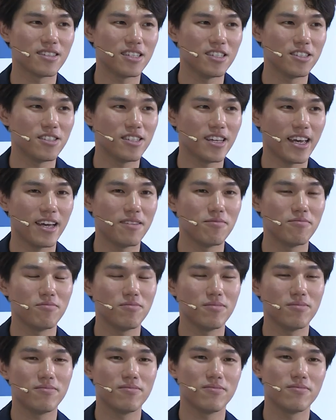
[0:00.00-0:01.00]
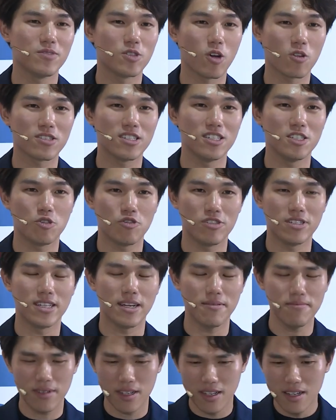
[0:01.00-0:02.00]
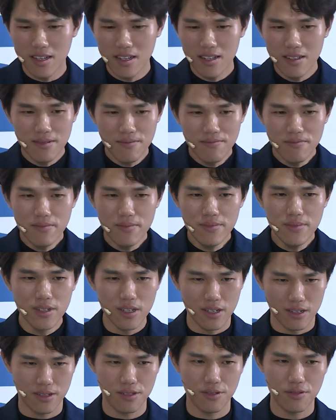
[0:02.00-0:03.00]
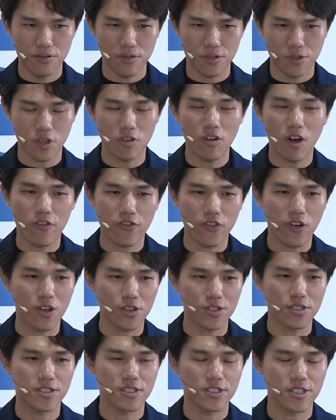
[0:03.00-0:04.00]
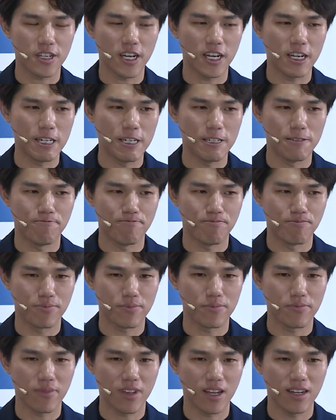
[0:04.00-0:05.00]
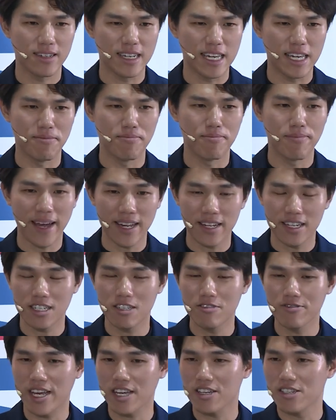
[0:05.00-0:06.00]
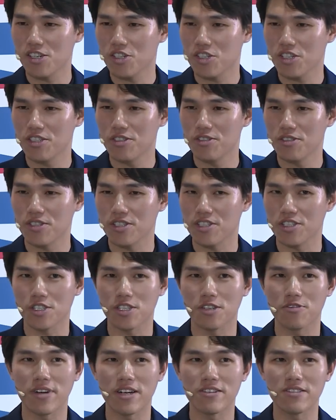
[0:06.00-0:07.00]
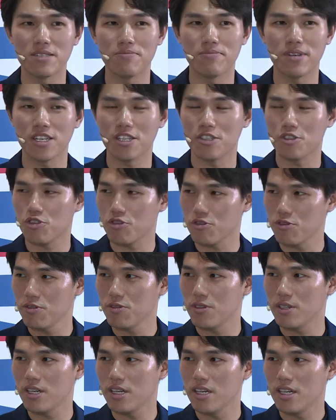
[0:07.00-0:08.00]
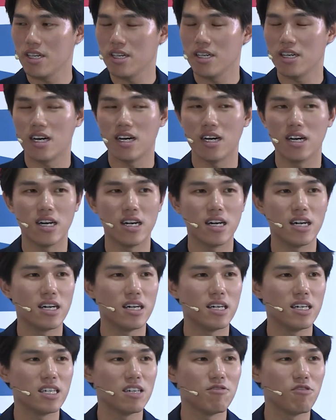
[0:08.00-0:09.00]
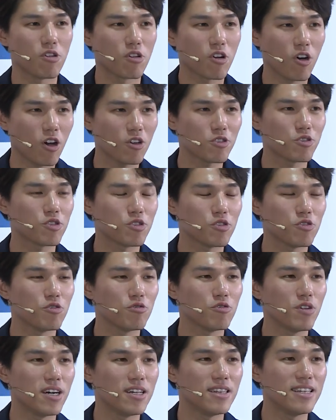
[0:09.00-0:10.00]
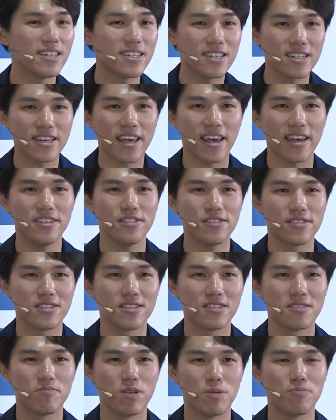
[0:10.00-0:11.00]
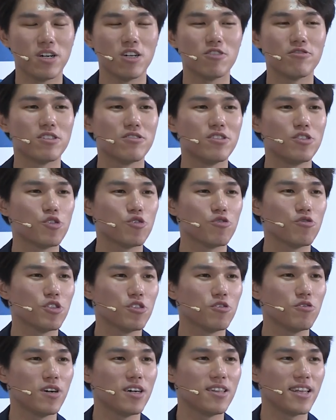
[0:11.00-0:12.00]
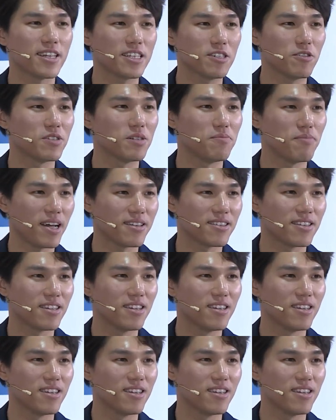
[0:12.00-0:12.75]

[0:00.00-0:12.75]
TCM doctor treat them. So of course, in medical negligence is a very big issue. It will cost you a legal case. People will issue you a letter of demand,